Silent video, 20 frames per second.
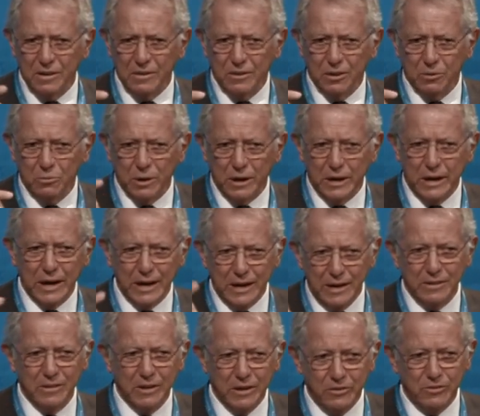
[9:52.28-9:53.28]
that we're
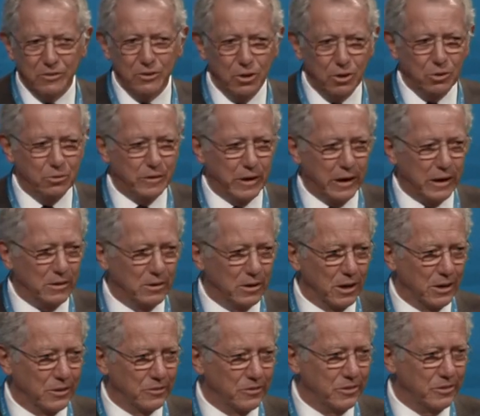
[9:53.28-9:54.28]
getting these new
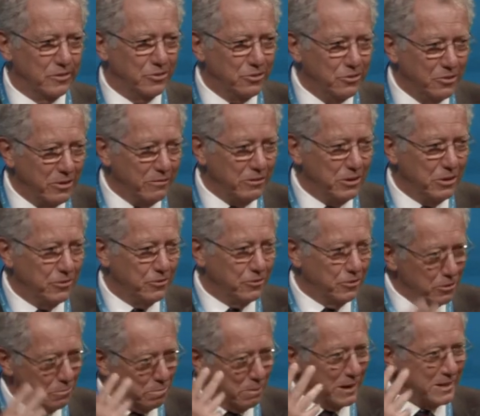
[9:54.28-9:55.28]
technologies driven
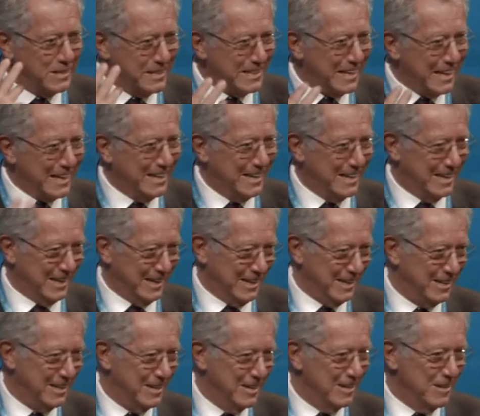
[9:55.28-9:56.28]
through by
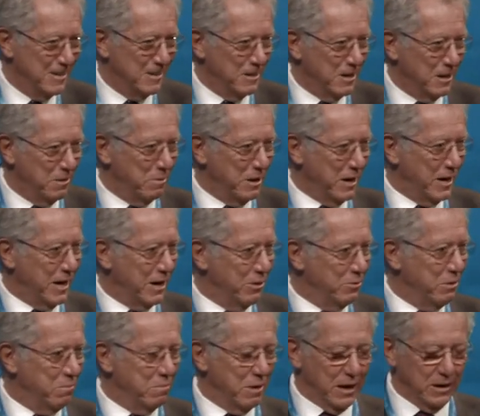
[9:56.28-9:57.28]
thinking about how
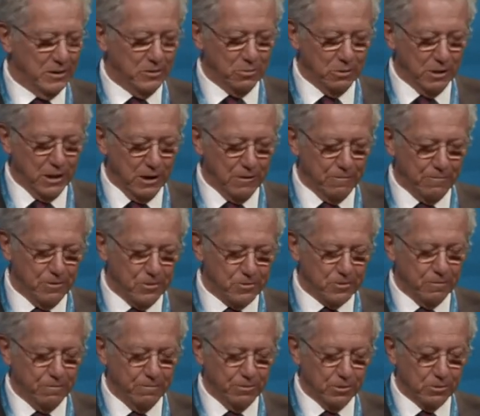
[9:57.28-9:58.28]
we manage without
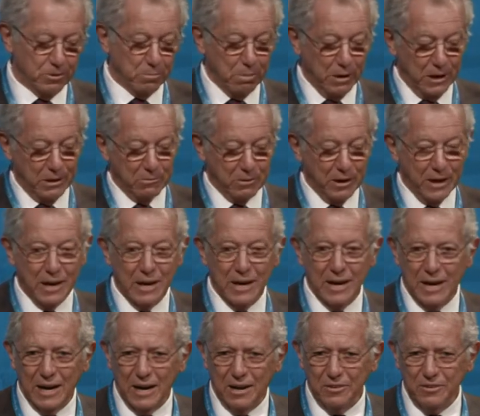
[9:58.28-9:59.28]
fossil fuels. By the way,
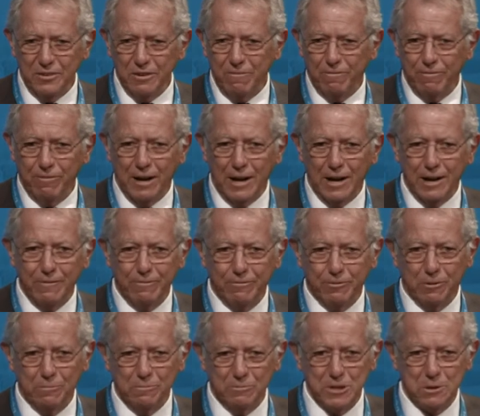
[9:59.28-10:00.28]
how does it fly
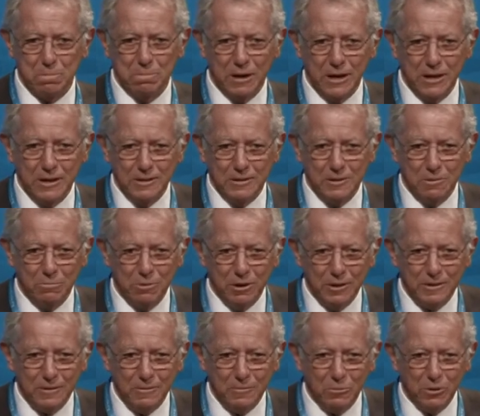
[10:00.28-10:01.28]
from Spain to
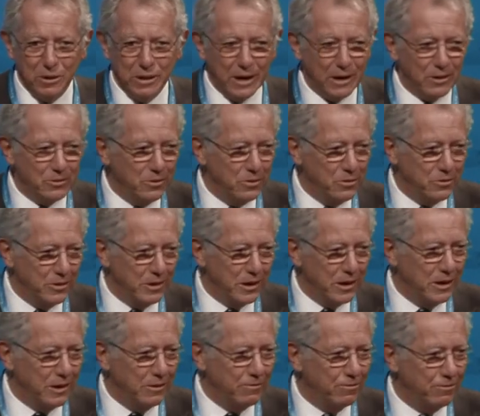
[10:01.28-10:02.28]
Britain without using
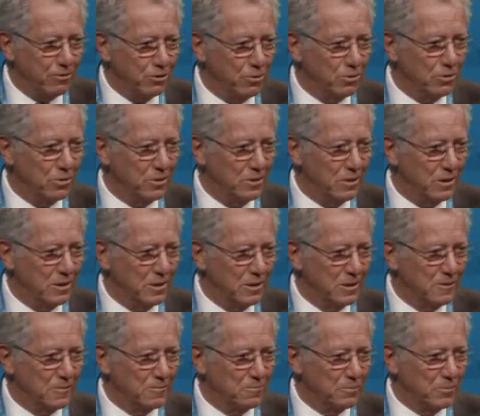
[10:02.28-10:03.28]
any fuel?
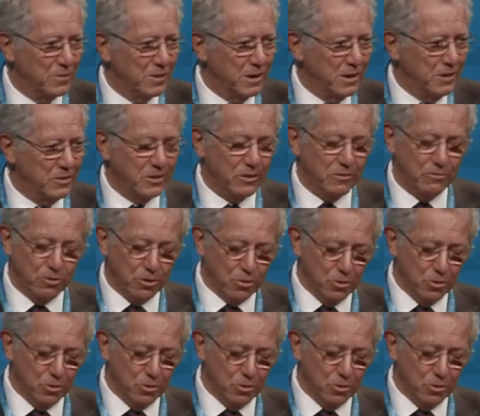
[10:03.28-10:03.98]
It's, of